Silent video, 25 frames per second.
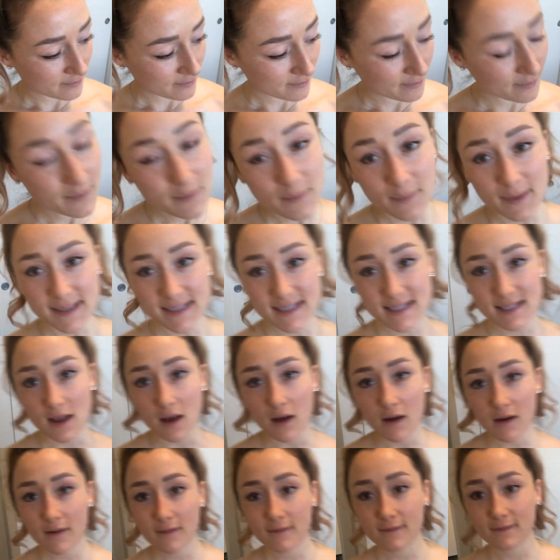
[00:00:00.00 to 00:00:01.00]

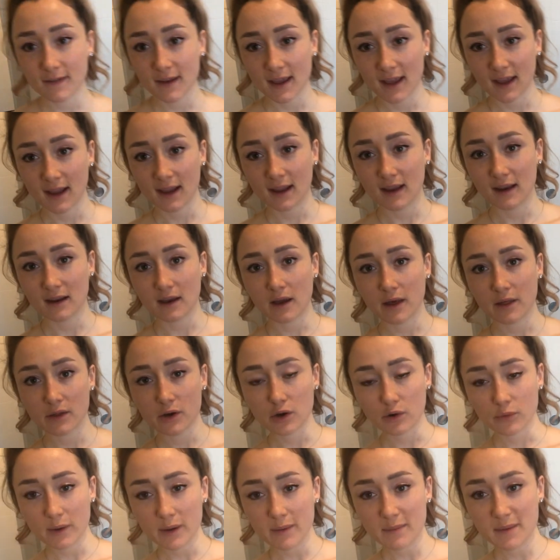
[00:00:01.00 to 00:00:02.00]
myself and other
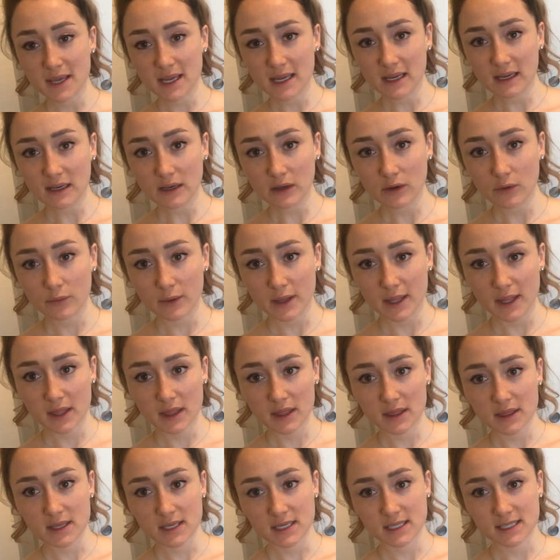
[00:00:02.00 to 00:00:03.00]
women with
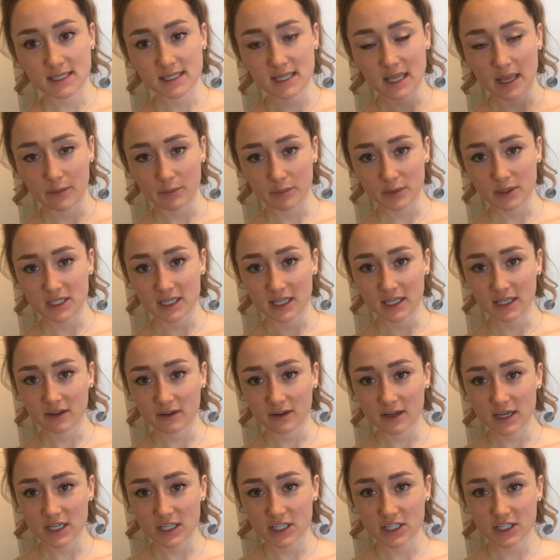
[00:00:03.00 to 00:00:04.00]
these same particular
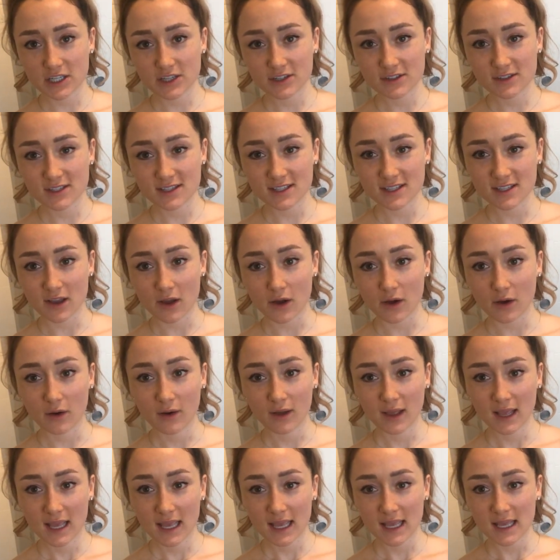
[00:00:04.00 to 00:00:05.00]
issues, so
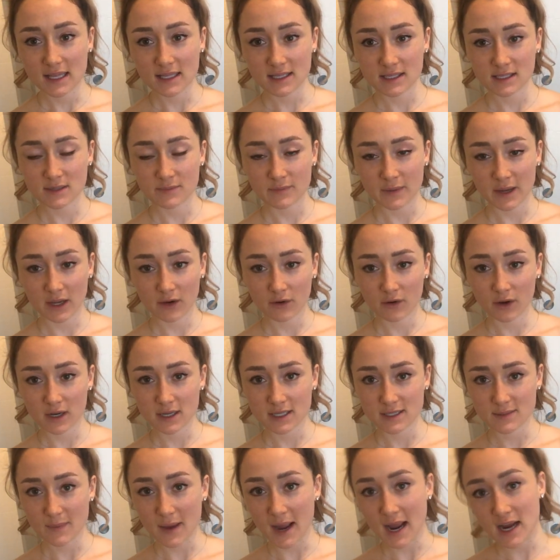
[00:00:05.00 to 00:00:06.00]
it's my greatest
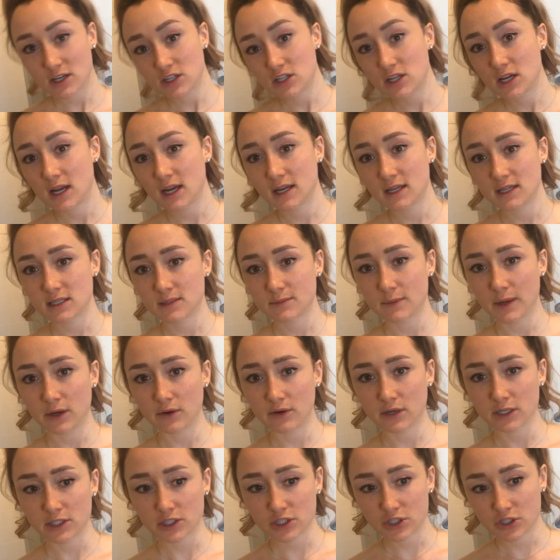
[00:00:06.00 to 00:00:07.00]
passion, it's my
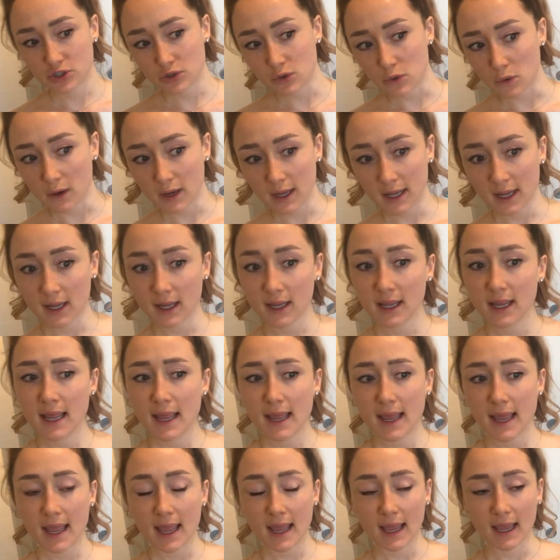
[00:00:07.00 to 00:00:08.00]
greatest joy.
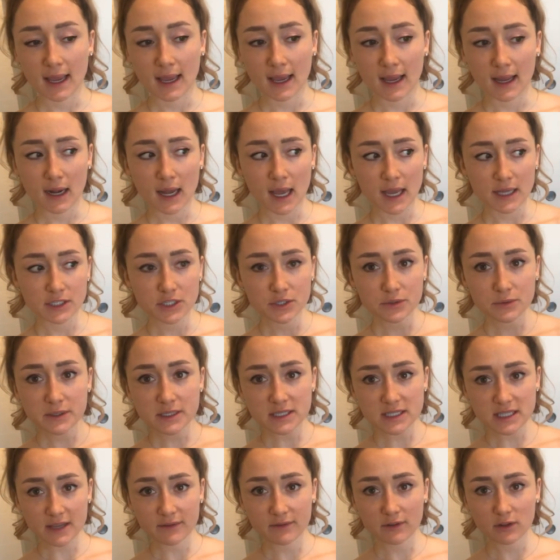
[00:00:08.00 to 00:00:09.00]
And I do
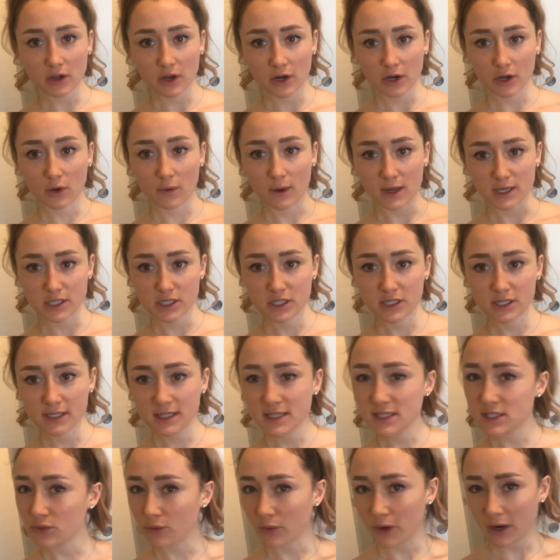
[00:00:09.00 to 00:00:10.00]
receive a lot of
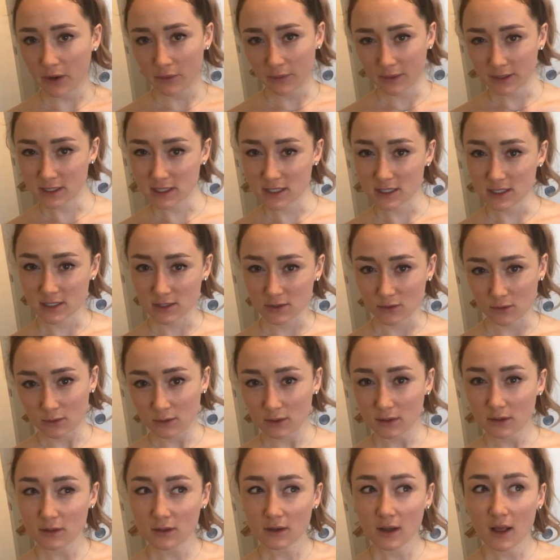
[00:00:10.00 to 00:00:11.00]
questions. Where I went to
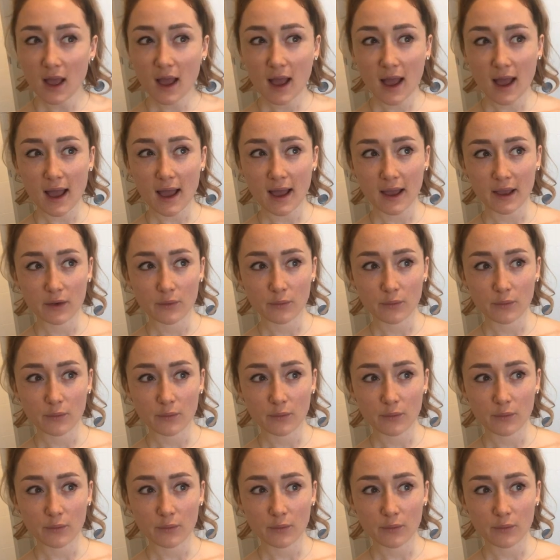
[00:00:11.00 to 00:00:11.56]
school, I